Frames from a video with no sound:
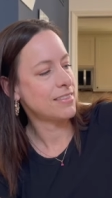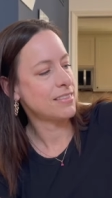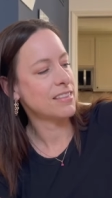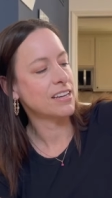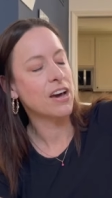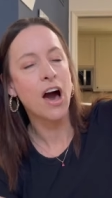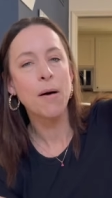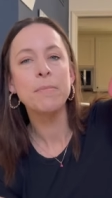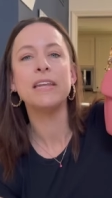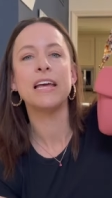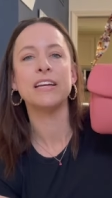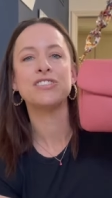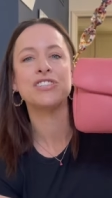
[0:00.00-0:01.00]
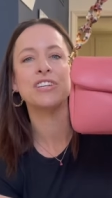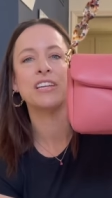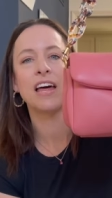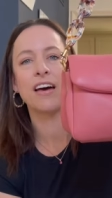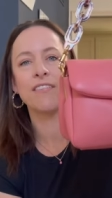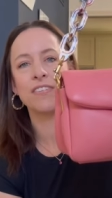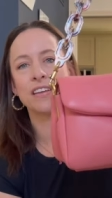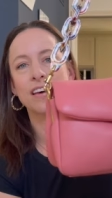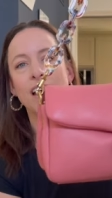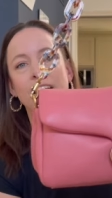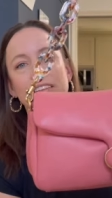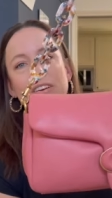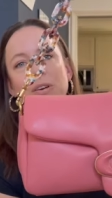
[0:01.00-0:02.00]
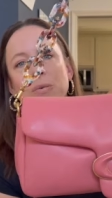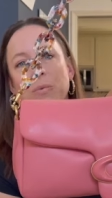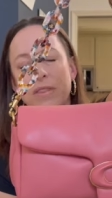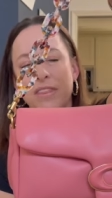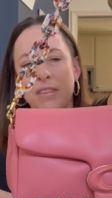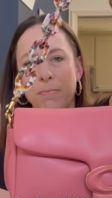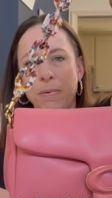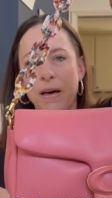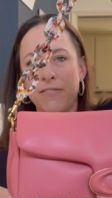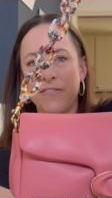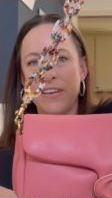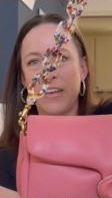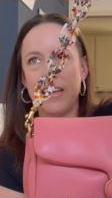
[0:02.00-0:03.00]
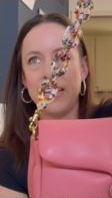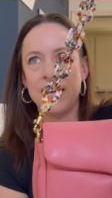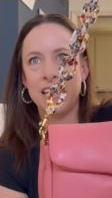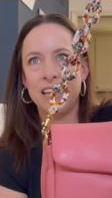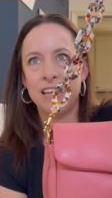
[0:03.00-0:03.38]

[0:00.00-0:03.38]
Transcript: the combination of the color with the puffy